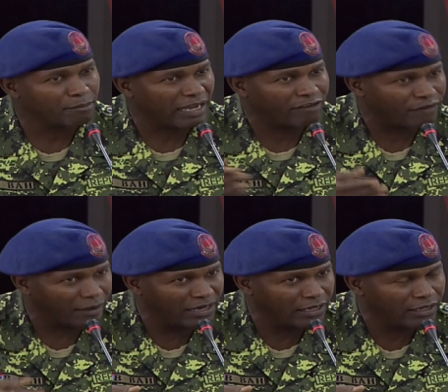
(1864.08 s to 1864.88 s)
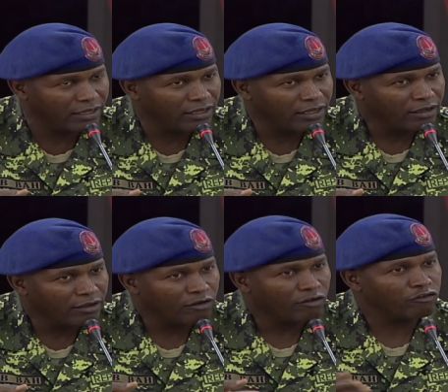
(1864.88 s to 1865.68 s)
my family
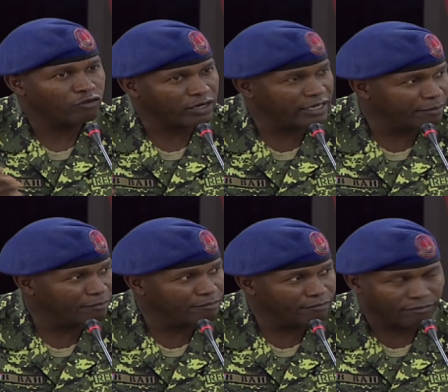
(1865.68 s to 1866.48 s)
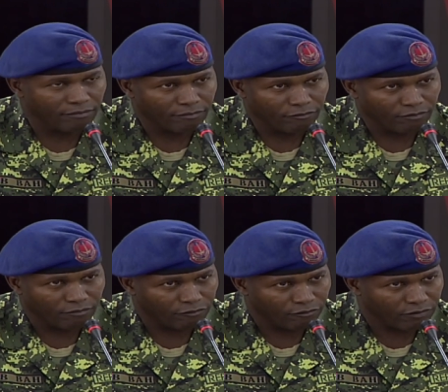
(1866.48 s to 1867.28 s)
for them,
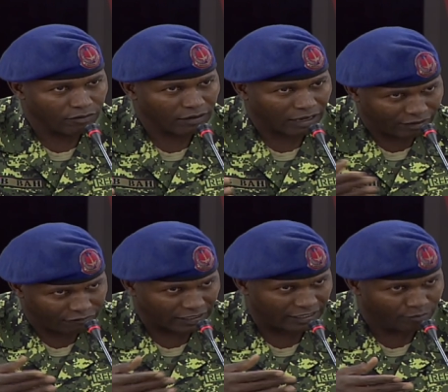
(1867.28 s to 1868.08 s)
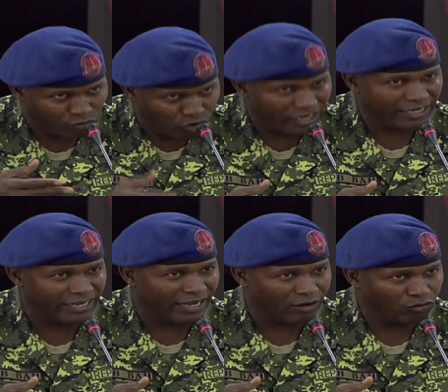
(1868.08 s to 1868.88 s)
after them knowing
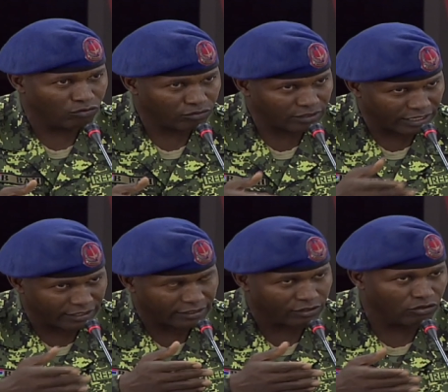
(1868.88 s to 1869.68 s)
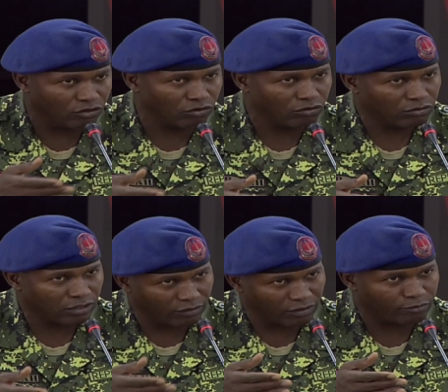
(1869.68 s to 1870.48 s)
now that, you know,
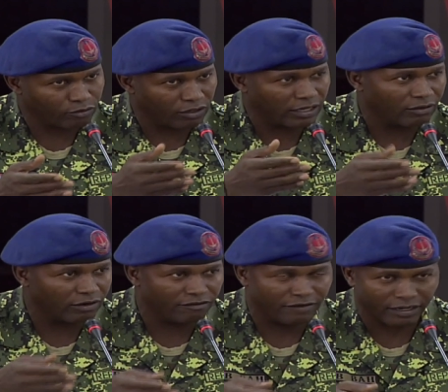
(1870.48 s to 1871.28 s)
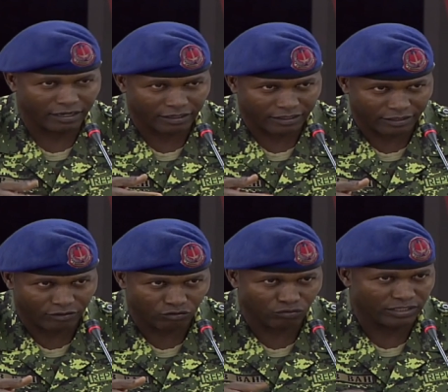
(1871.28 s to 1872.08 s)
our brother, our father
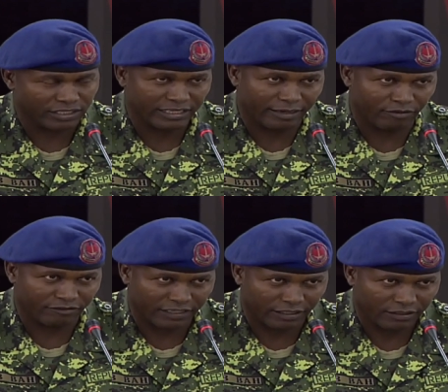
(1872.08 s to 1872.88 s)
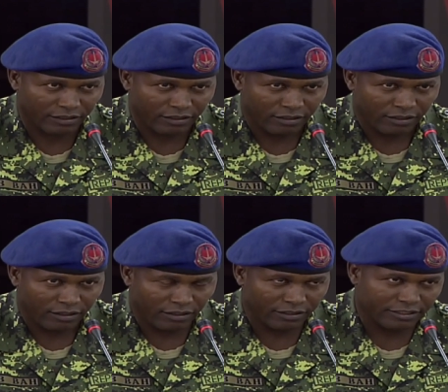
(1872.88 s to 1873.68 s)
can do this type of thing.
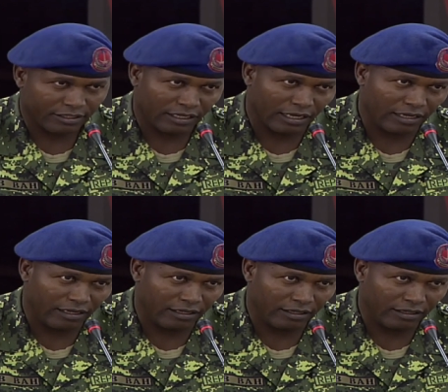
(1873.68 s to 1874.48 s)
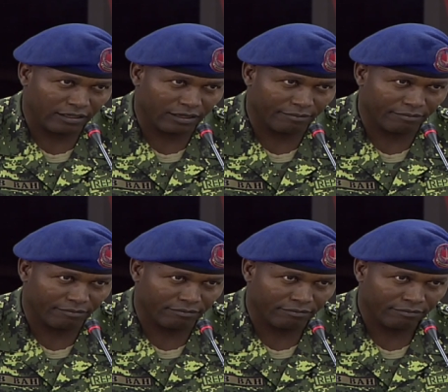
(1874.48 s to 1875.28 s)
It's really
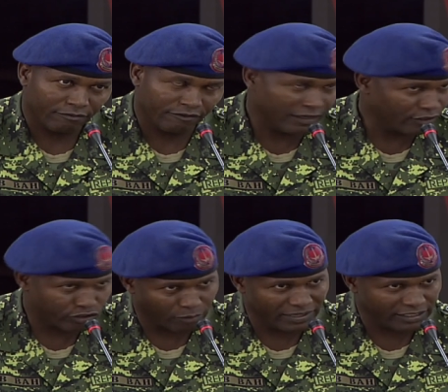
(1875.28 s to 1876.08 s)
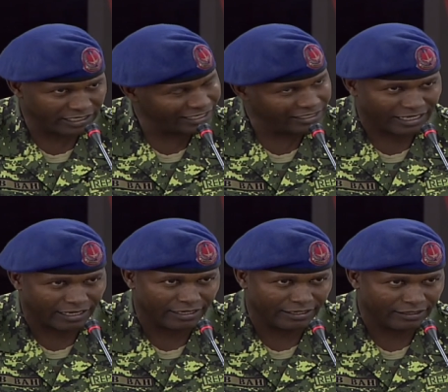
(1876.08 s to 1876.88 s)
very tormenting
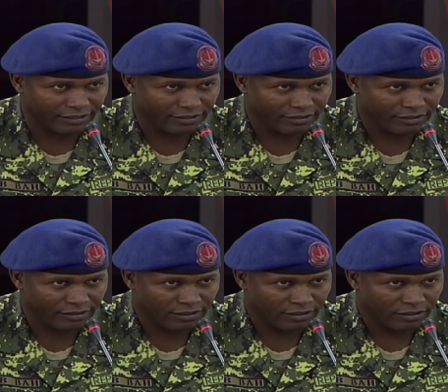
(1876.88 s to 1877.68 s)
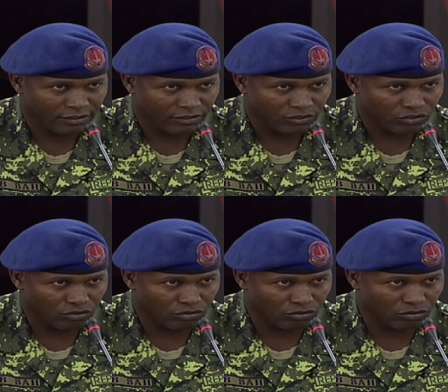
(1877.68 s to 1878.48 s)
internally.
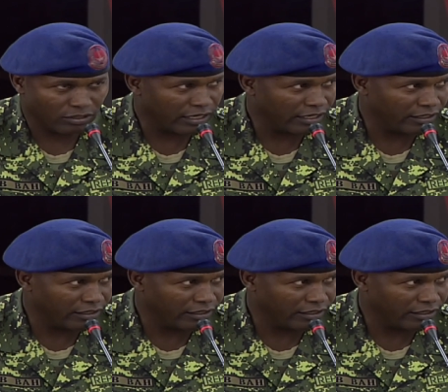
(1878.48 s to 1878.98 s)
So I